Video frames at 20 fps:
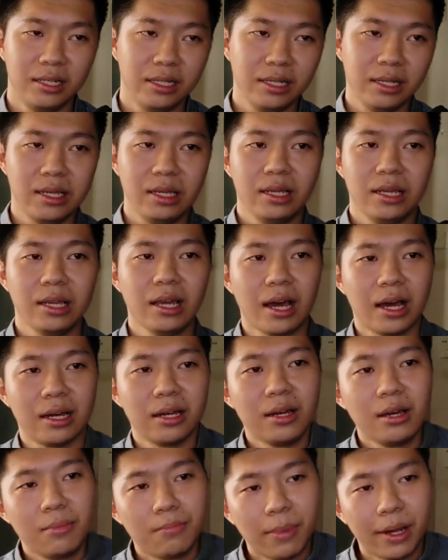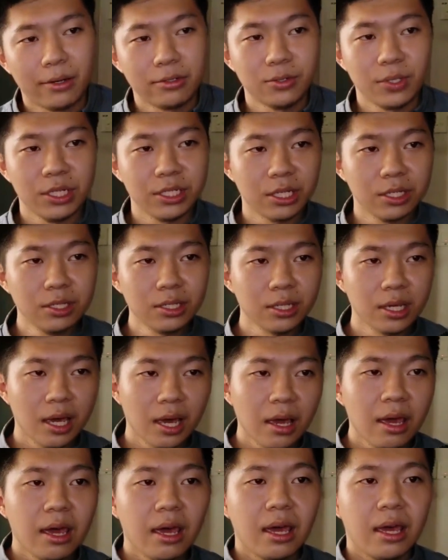yeah, my own reasons.
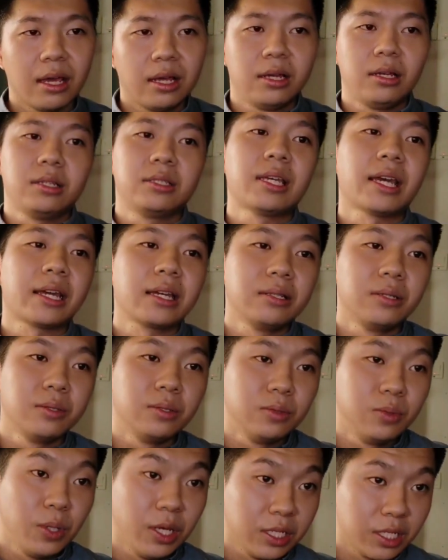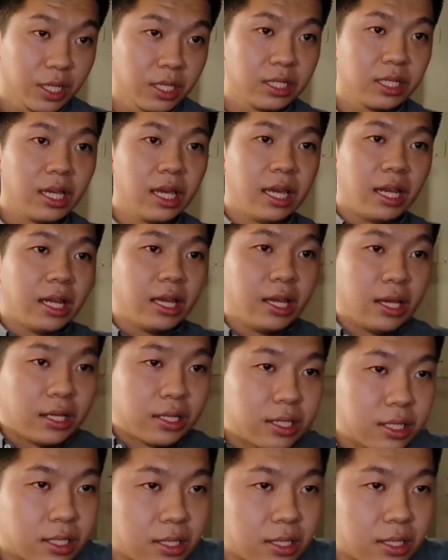Second reasons, it is